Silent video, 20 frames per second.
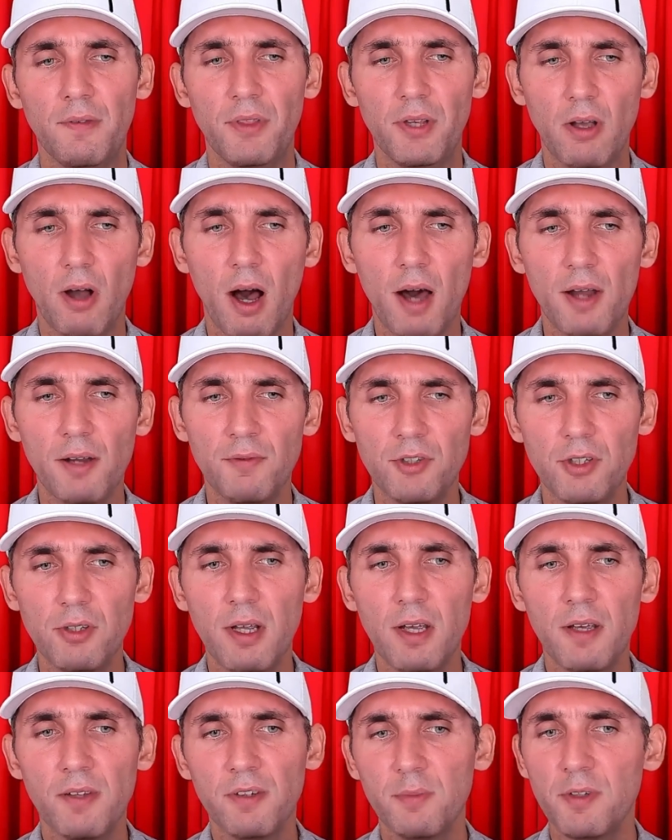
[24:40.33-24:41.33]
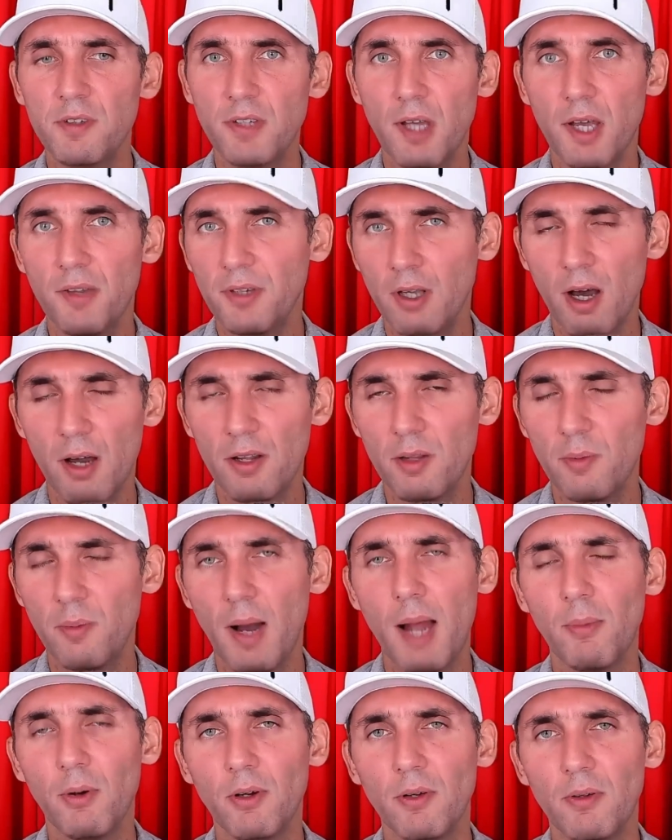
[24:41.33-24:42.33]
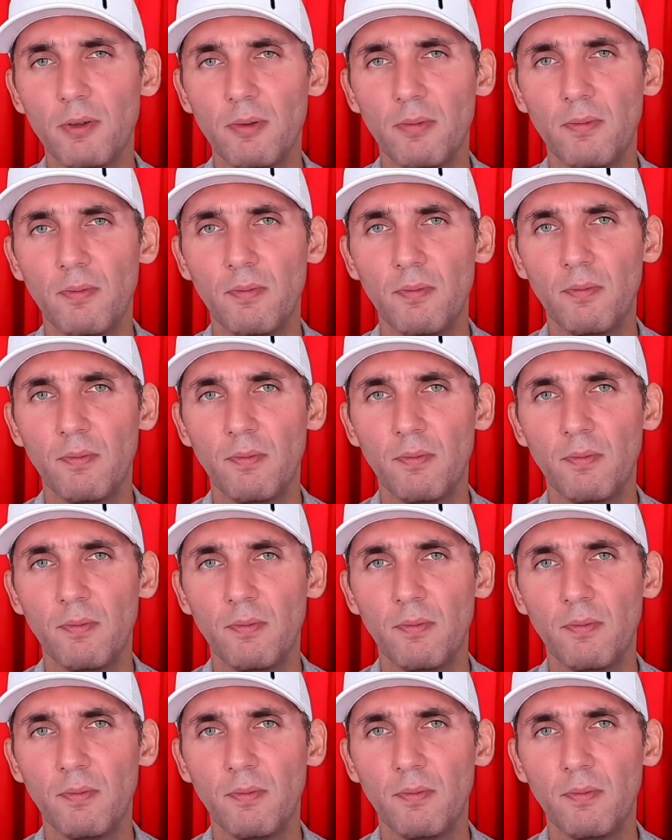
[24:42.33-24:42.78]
The God of Judaism is not the God of the Bible.